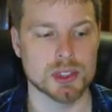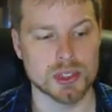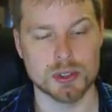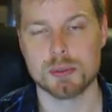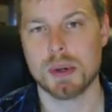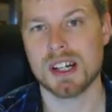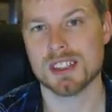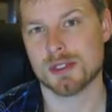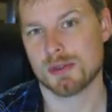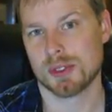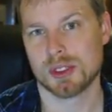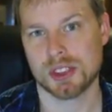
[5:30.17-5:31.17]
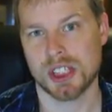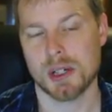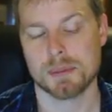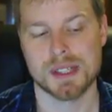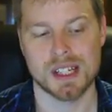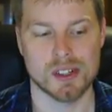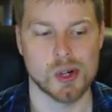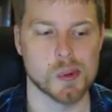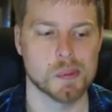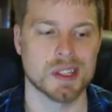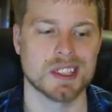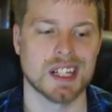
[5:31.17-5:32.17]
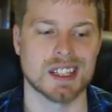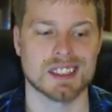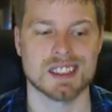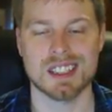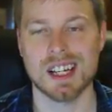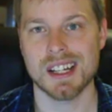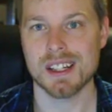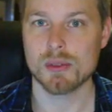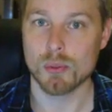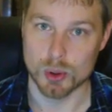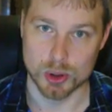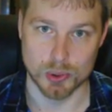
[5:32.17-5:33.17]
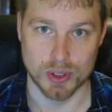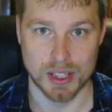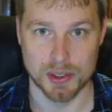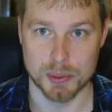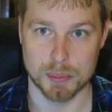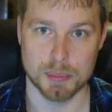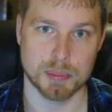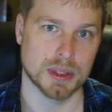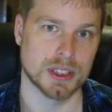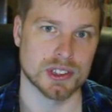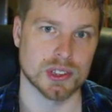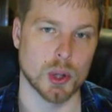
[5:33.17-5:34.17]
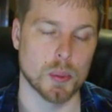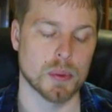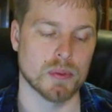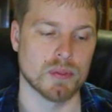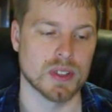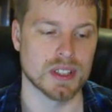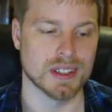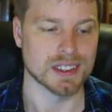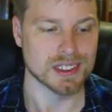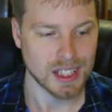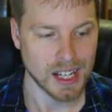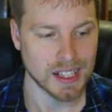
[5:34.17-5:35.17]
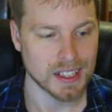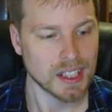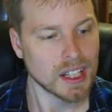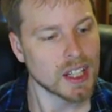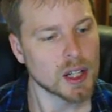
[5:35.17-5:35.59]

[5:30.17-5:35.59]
You can do BossShop.open.sign, which will allow players to open via the sign.